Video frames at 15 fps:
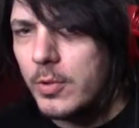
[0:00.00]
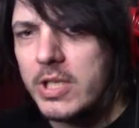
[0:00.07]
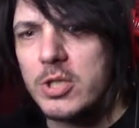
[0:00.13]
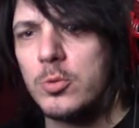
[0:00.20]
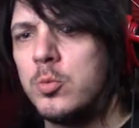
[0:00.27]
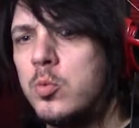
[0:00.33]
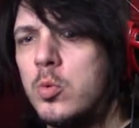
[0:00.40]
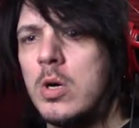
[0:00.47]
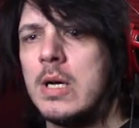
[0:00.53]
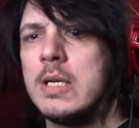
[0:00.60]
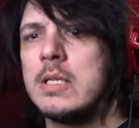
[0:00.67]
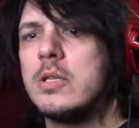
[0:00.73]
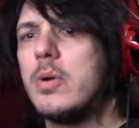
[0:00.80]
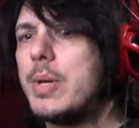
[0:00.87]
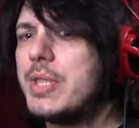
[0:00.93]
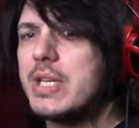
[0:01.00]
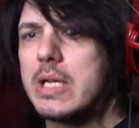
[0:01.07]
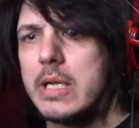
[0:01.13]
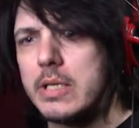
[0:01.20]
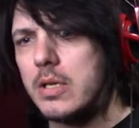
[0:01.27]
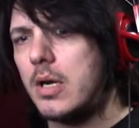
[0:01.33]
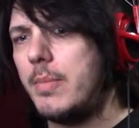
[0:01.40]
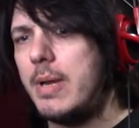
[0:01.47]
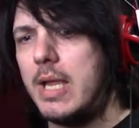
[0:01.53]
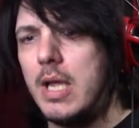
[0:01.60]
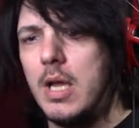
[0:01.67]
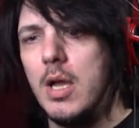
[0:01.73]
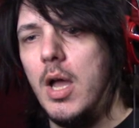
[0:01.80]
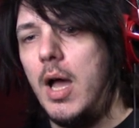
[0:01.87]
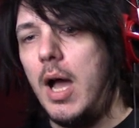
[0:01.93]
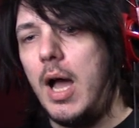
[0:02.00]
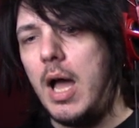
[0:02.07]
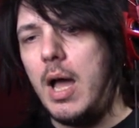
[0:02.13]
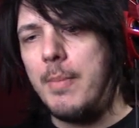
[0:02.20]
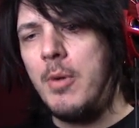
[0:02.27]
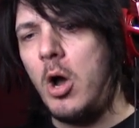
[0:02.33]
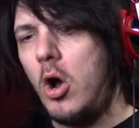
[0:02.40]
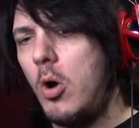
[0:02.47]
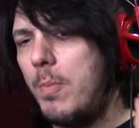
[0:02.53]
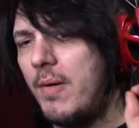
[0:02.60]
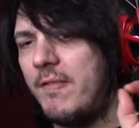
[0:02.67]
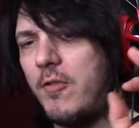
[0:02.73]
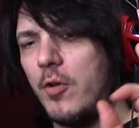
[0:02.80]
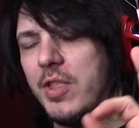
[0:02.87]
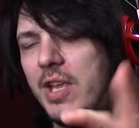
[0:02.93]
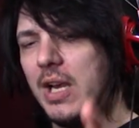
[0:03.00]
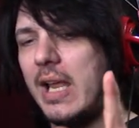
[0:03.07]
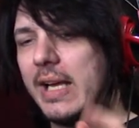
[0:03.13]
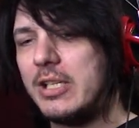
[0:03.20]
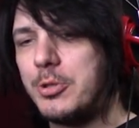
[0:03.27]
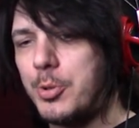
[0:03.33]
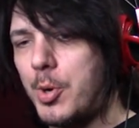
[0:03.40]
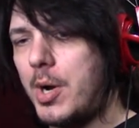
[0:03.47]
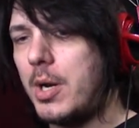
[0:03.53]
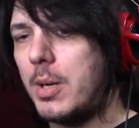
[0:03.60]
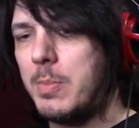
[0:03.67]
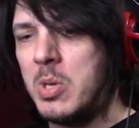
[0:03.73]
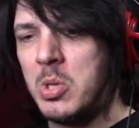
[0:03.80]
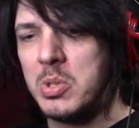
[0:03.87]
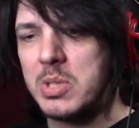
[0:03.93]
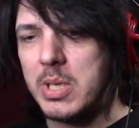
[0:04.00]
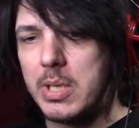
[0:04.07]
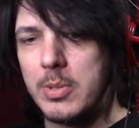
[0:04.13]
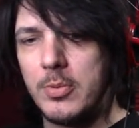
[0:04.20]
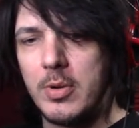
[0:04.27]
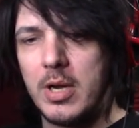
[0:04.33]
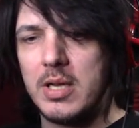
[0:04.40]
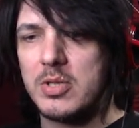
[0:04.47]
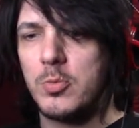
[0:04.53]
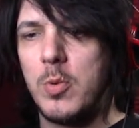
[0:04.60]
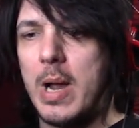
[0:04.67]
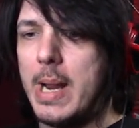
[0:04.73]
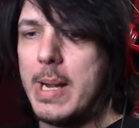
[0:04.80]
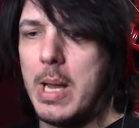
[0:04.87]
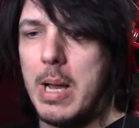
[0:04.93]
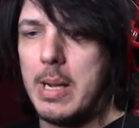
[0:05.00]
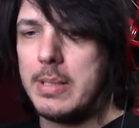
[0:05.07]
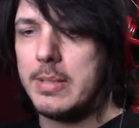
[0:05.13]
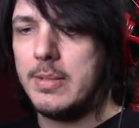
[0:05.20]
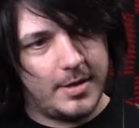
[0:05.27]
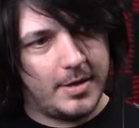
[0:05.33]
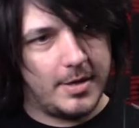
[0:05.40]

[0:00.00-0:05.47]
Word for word: Which one do I think it's gonna be? I'm hoping for the electronic music, because why not?